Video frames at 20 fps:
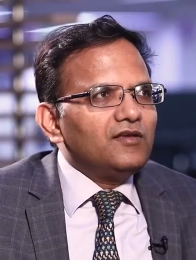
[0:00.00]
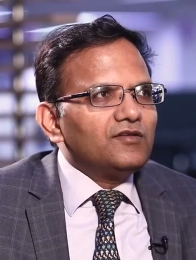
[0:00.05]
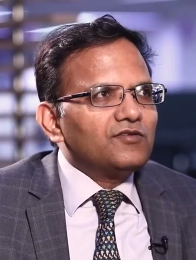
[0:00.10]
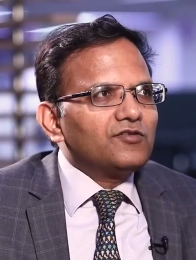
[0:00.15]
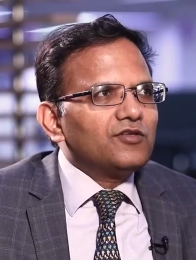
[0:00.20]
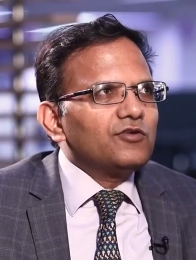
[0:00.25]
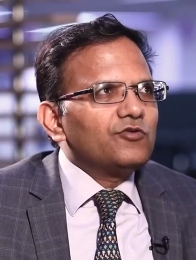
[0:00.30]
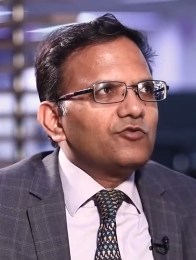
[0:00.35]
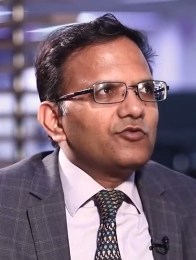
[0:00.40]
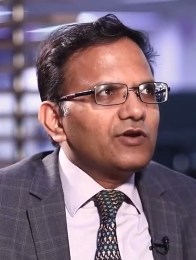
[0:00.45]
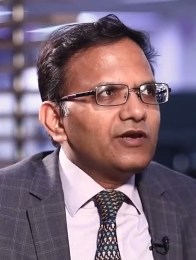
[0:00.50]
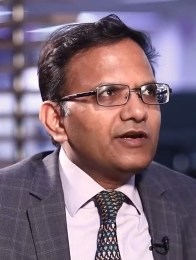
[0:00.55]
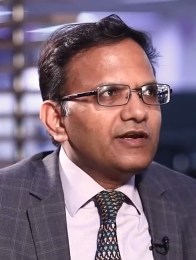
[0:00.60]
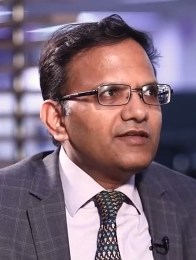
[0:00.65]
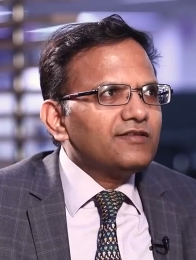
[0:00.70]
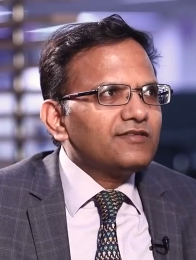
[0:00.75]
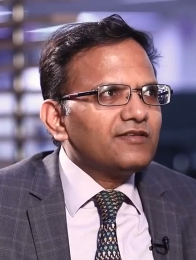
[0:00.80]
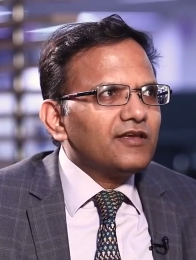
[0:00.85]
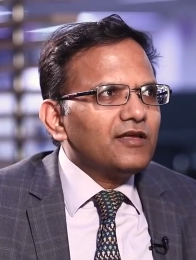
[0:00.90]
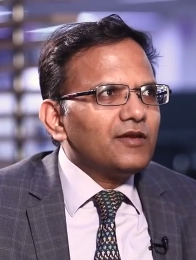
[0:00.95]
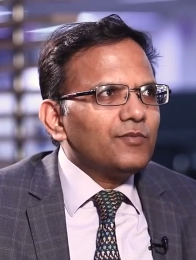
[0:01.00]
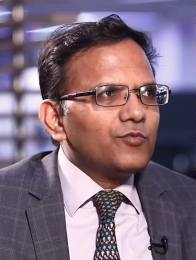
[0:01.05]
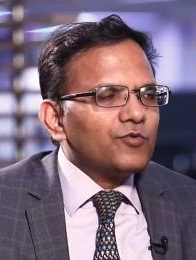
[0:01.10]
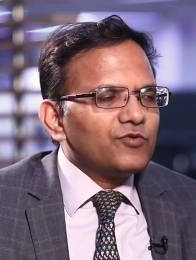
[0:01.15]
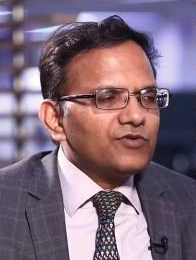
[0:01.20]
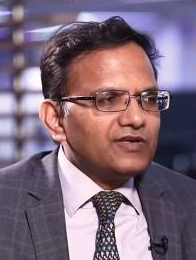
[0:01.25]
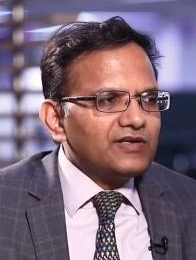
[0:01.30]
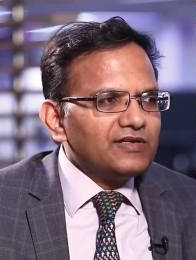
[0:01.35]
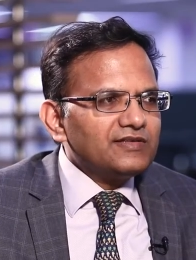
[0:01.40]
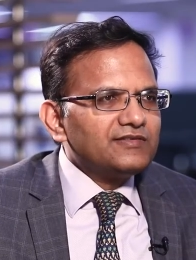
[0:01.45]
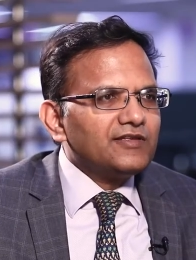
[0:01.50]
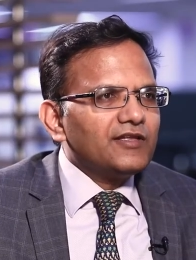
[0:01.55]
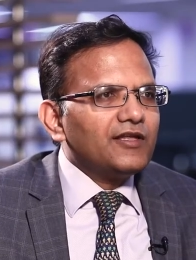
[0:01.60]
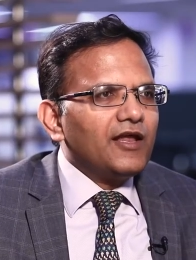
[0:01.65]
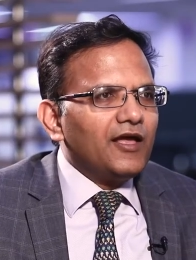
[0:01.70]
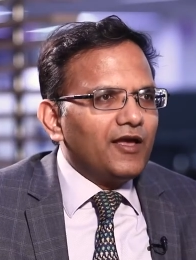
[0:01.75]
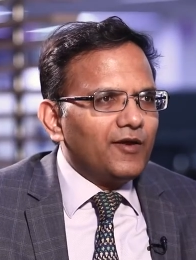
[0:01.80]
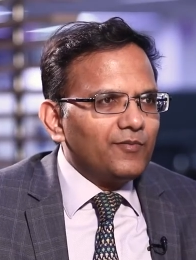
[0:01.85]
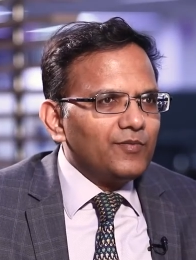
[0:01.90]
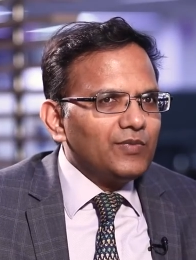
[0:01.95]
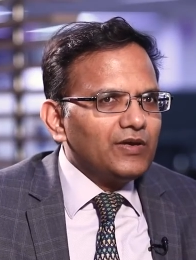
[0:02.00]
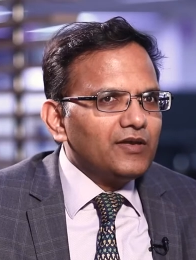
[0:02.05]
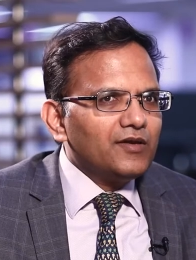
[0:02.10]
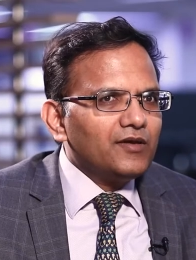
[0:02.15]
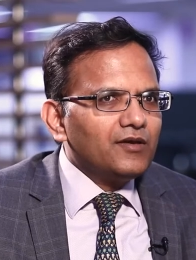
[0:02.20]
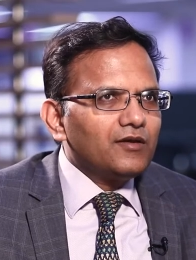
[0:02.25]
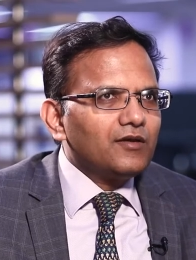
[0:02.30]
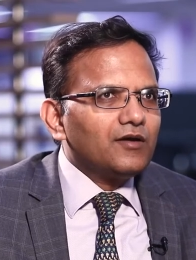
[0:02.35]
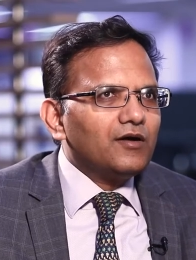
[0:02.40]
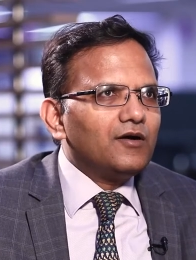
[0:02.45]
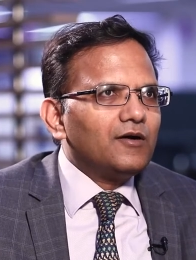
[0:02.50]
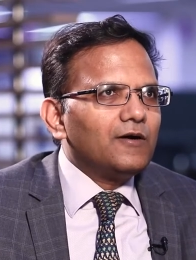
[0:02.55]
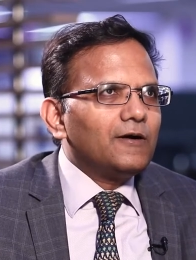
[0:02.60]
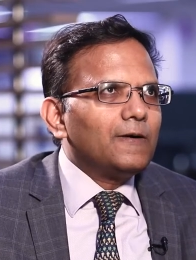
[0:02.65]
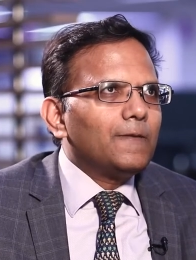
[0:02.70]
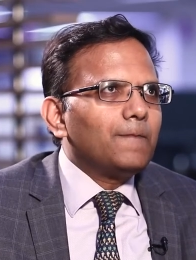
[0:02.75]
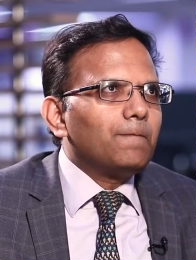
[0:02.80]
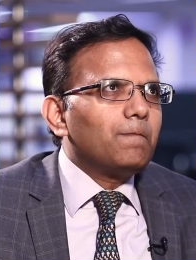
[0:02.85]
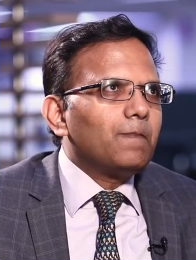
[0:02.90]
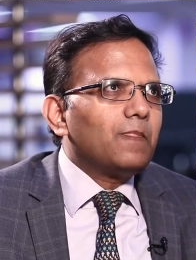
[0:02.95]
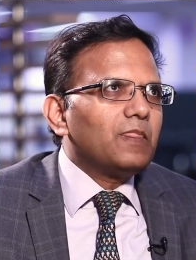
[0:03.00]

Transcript: So utility scale projects, there have been a uh,